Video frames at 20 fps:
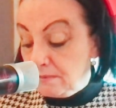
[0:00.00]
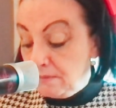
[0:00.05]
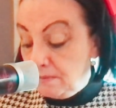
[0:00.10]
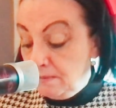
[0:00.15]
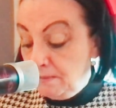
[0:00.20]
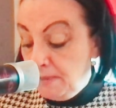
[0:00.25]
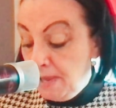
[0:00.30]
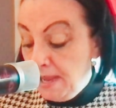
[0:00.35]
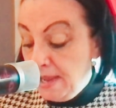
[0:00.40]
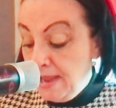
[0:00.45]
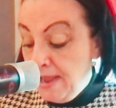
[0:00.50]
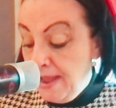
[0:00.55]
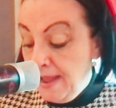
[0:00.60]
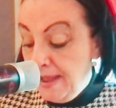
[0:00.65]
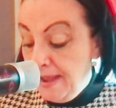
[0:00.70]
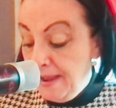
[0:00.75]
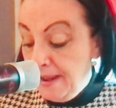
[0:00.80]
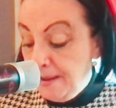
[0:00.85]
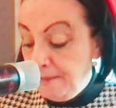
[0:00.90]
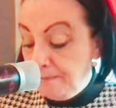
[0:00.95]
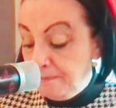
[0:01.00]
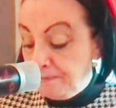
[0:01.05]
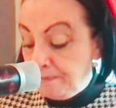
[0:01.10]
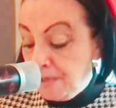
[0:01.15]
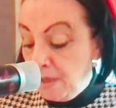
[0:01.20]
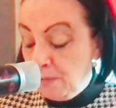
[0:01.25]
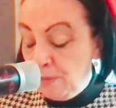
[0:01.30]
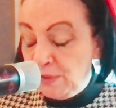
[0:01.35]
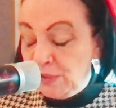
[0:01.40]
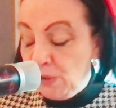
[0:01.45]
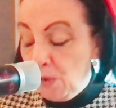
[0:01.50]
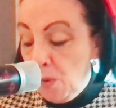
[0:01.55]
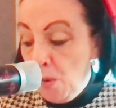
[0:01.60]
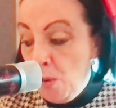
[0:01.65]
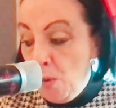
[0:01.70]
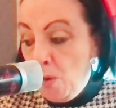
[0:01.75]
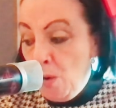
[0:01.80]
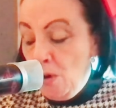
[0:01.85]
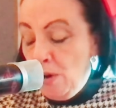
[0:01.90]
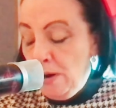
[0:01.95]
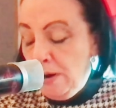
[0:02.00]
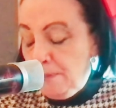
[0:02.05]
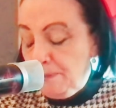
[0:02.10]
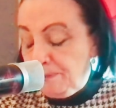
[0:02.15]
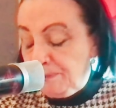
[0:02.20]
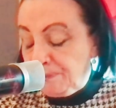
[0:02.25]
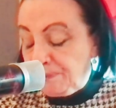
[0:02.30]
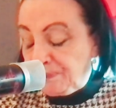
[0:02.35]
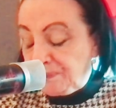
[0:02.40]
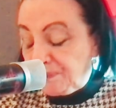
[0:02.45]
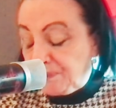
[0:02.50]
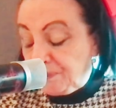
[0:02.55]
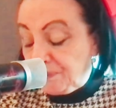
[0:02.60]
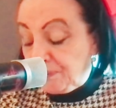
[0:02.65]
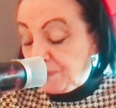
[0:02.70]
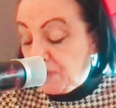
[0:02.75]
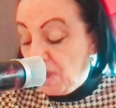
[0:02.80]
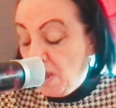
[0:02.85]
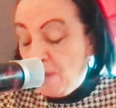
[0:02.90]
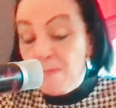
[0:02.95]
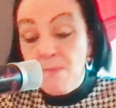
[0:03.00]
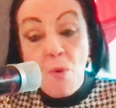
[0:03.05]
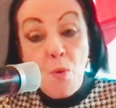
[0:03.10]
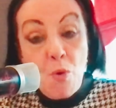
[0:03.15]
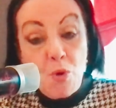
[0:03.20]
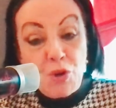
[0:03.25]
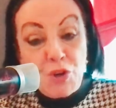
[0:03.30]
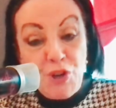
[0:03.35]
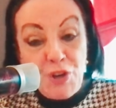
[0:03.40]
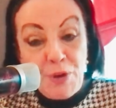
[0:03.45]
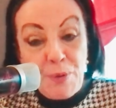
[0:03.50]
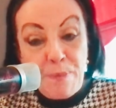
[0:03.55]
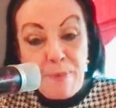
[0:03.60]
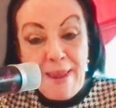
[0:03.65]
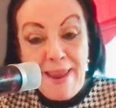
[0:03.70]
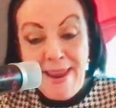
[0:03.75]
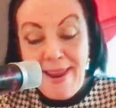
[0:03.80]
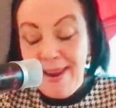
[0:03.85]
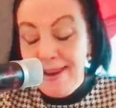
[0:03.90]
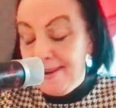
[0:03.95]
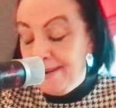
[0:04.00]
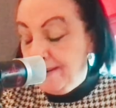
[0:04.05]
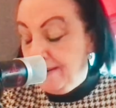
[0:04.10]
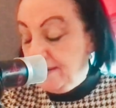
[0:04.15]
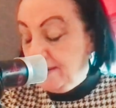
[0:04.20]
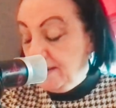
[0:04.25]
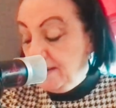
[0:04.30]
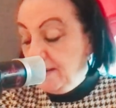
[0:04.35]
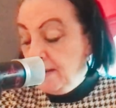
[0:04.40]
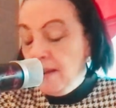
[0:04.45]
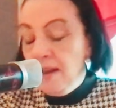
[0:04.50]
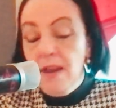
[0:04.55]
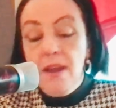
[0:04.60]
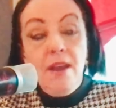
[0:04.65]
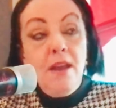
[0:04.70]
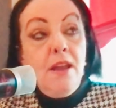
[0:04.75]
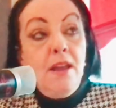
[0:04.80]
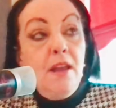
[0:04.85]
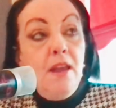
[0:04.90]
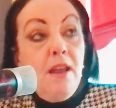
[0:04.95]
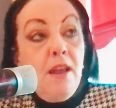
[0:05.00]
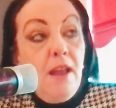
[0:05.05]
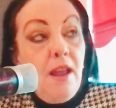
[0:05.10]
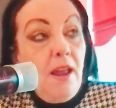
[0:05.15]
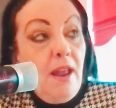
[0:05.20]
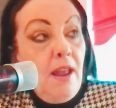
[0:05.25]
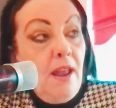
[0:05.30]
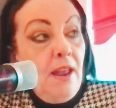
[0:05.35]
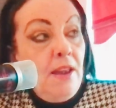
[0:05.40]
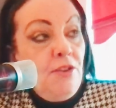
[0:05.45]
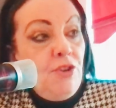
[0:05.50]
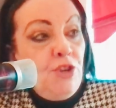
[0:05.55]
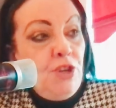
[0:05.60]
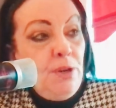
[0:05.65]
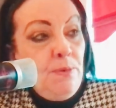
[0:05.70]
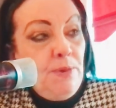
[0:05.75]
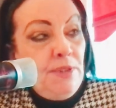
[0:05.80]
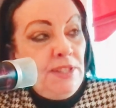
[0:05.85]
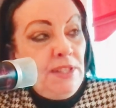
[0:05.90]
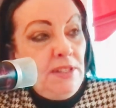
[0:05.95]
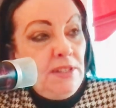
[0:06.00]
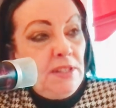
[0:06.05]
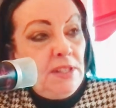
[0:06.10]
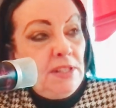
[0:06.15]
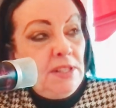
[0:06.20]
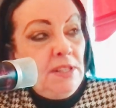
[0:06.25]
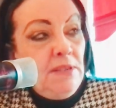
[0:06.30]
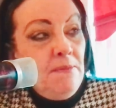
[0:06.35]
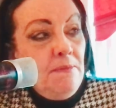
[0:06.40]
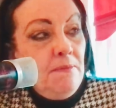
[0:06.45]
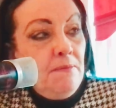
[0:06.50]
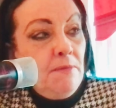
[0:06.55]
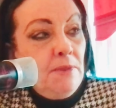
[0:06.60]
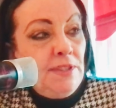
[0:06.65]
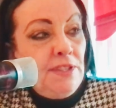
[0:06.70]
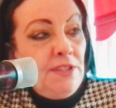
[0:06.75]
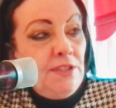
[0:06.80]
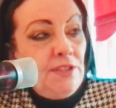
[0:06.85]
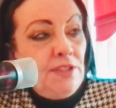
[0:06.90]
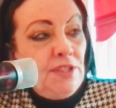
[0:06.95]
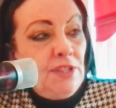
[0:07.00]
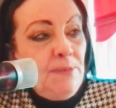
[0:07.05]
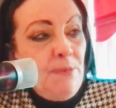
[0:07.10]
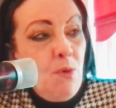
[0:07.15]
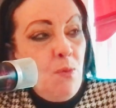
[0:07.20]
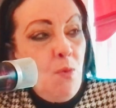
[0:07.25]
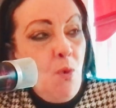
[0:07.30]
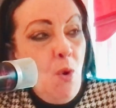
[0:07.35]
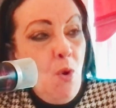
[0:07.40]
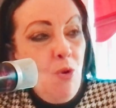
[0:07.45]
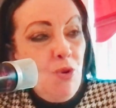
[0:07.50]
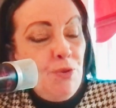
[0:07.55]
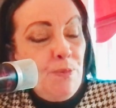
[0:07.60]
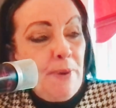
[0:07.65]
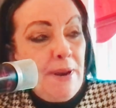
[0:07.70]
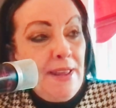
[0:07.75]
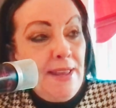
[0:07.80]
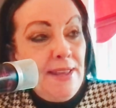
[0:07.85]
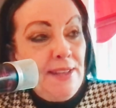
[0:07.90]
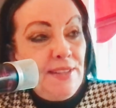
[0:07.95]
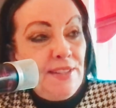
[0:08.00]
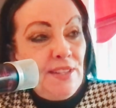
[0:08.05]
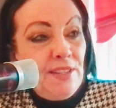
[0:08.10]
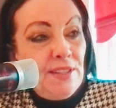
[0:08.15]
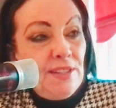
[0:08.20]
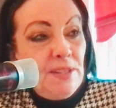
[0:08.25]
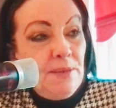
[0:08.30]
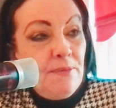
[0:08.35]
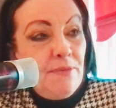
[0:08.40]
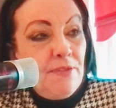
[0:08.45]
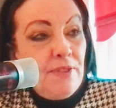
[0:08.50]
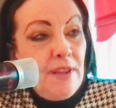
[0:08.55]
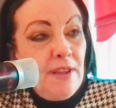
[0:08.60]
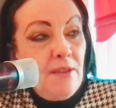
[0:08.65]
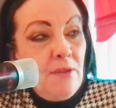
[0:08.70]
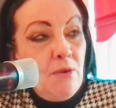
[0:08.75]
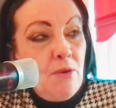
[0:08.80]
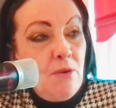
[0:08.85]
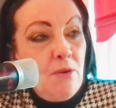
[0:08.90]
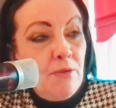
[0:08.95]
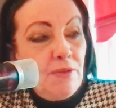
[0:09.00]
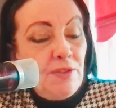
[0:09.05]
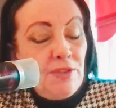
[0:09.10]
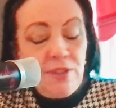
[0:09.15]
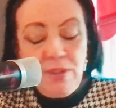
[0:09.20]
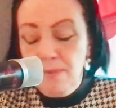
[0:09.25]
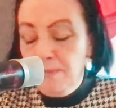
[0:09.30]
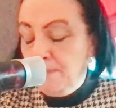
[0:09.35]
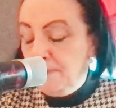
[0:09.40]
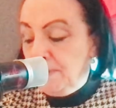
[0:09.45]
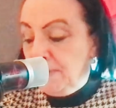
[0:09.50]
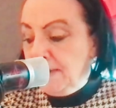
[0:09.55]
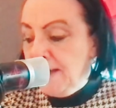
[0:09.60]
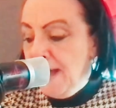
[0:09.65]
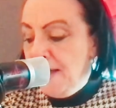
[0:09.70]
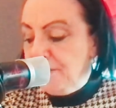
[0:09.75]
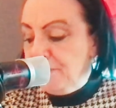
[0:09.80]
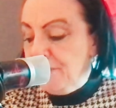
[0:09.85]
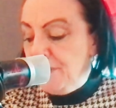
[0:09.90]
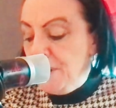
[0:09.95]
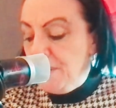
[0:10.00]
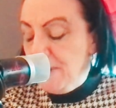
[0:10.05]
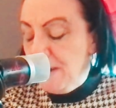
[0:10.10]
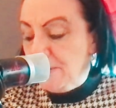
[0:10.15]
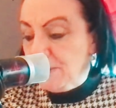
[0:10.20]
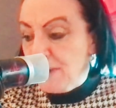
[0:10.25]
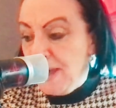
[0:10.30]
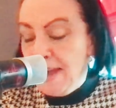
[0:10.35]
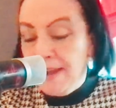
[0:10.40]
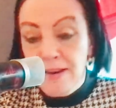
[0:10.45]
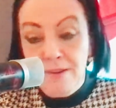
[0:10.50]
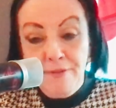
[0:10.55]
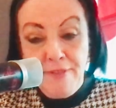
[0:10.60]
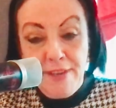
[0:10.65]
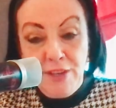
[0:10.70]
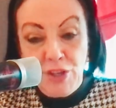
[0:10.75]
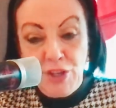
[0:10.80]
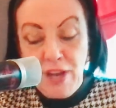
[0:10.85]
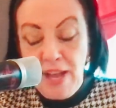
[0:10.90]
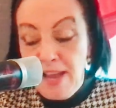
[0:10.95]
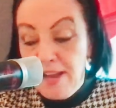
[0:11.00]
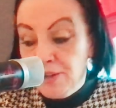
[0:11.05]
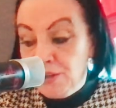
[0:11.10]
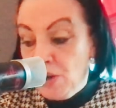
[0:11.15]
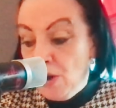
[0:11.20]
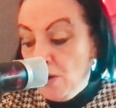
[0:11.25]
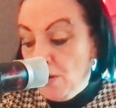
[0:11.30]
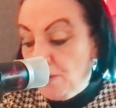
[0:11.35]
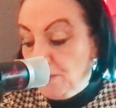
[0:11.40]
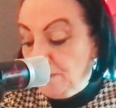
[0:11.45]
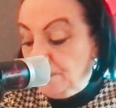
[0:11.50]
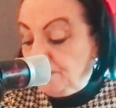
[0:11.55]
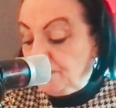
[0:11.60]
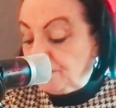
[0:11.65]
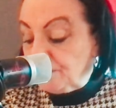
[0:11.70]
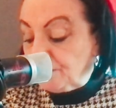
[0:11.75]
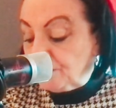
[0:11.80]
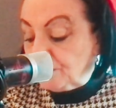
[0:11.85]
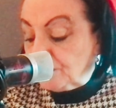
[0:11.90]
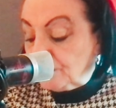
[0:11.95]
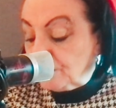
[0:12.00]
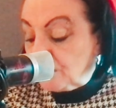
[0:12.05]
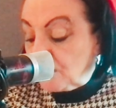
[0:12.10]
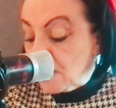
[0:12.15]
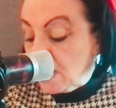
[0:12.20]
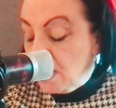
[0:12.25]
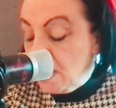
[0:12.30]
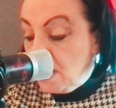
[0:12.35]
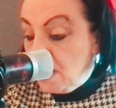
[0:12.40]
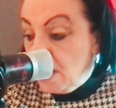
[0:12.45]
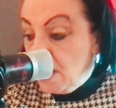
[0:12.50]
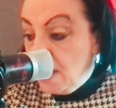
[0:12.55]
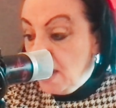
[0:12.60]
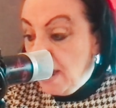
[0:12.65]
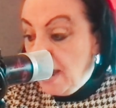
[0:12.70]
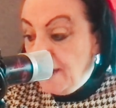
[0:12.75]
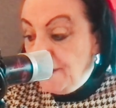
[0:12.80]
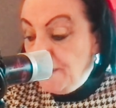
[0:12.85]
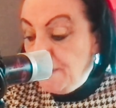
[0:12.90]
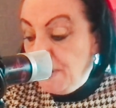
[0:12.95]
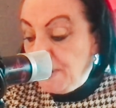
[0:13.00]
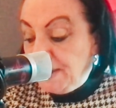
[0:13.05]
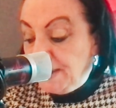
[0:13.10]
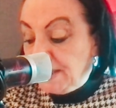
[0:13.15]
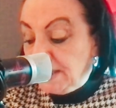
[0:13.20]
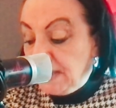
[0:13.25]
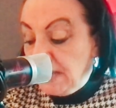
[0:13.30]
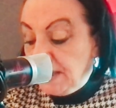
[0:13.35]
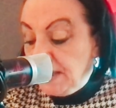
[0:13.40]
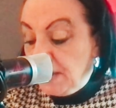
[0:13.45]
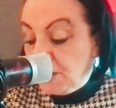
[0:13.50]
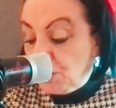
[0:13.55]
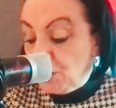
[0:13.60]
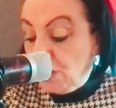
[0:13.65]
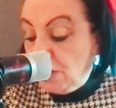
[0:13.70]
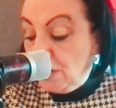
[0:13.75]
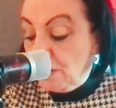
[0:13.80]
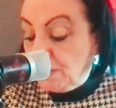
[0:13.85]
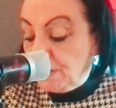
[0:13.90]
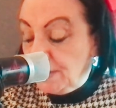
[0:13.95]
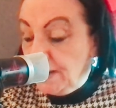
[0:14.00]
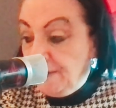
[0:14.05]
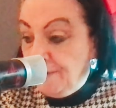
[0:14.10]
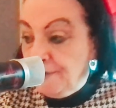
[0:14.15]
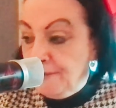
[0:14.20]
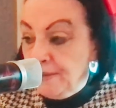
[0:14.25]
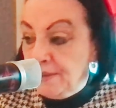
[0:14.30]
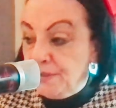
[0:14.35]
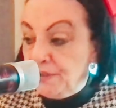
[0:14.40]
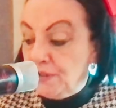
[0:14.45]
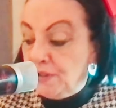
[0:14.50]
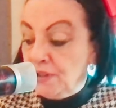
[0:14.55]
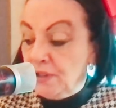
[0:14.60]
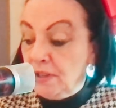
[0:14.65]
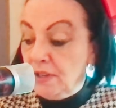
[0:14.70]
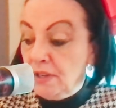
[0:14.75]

But yeah, it was all emotional pain. And she was at some was it some award place or something or some gathering about Elvis she had gone. And everybody said that she looked different.